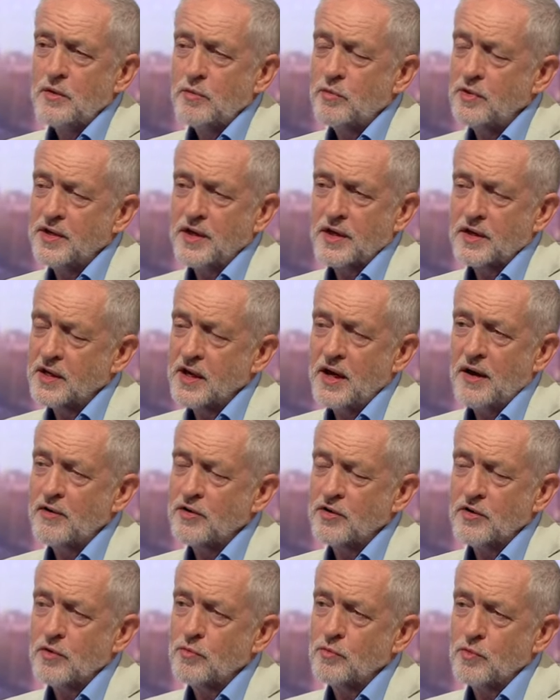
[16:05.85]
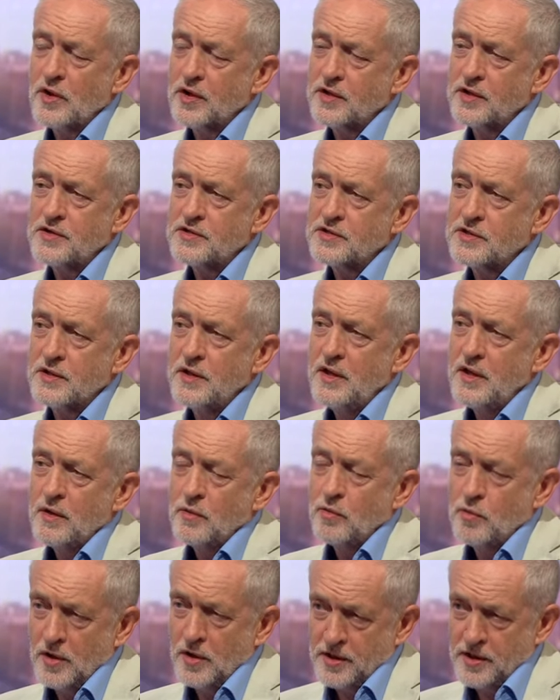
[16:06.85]
We then carried on working, to,
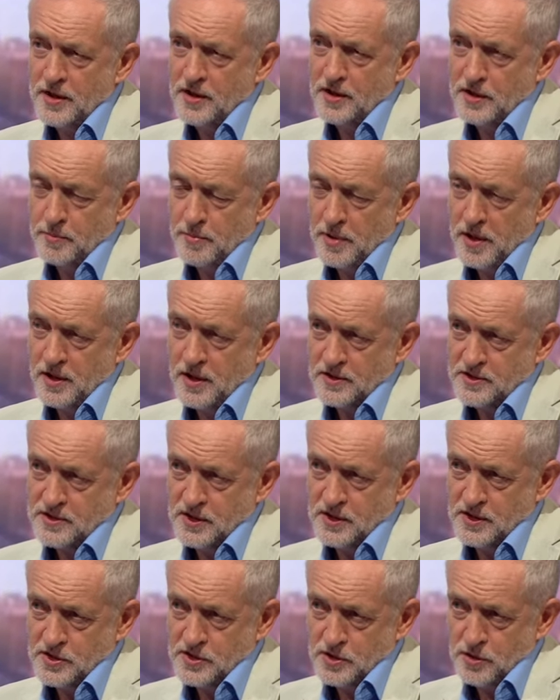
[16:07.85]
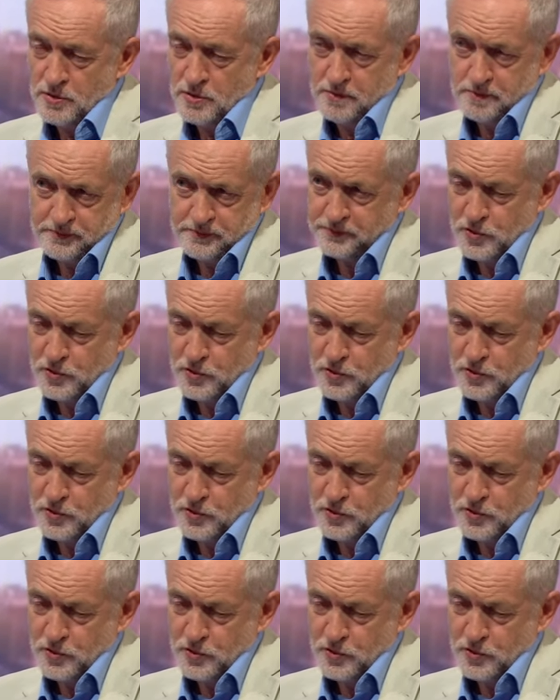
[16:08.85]
working in the party to